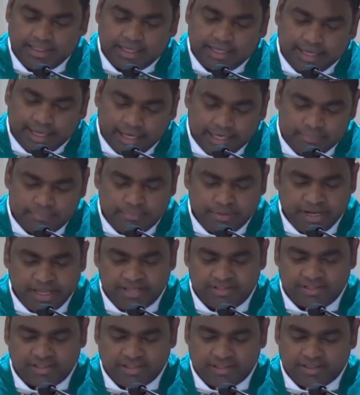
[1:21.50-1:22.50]
I pray
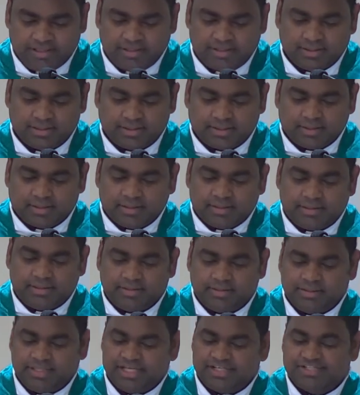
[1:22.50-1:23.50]
thee,
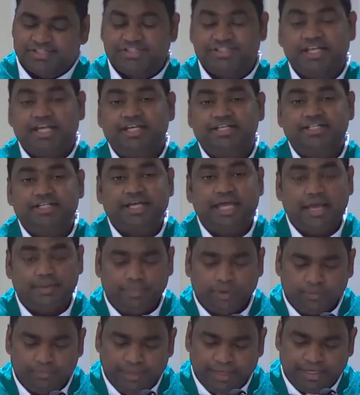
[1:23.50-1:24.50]
then said
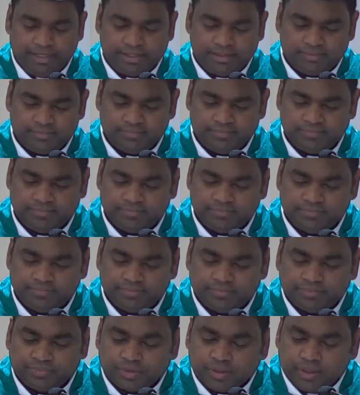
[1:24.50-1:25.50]
Ben,
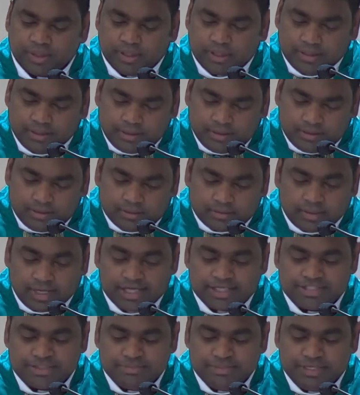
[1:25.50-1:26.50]

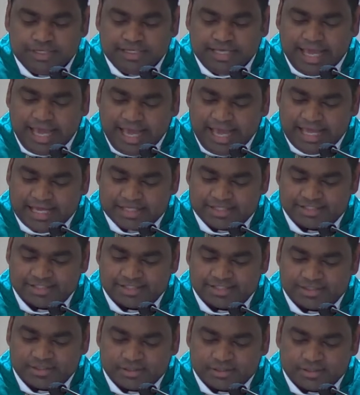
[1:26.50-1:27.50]
write me
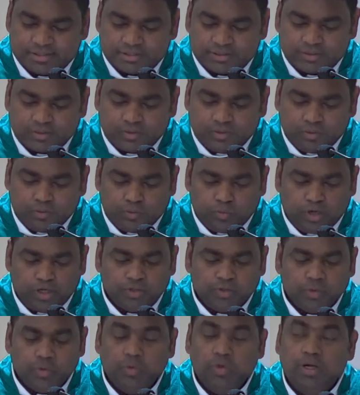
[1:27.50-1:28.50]
as one
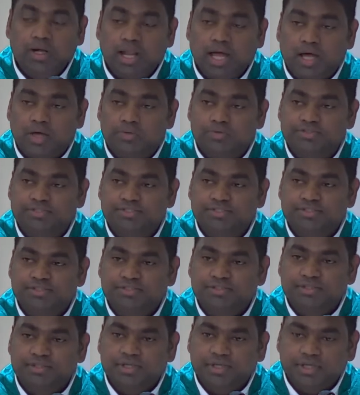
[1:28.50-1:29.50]
who loves
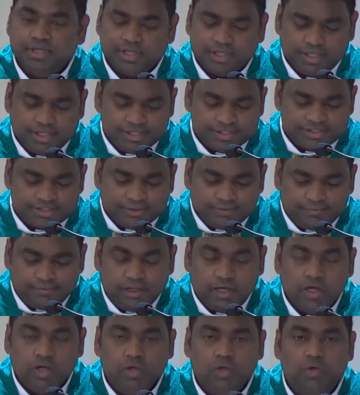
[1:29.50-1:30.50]
his
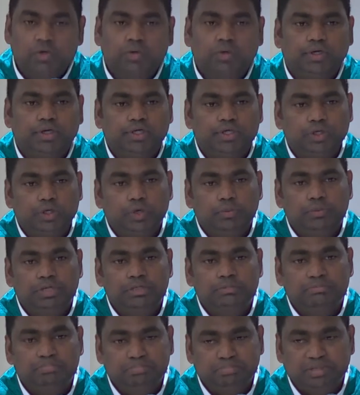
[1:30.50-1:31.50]
fellow human
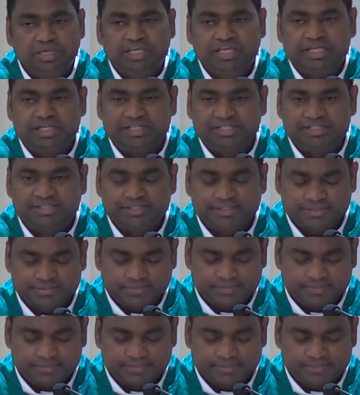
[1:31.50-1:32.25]
beings.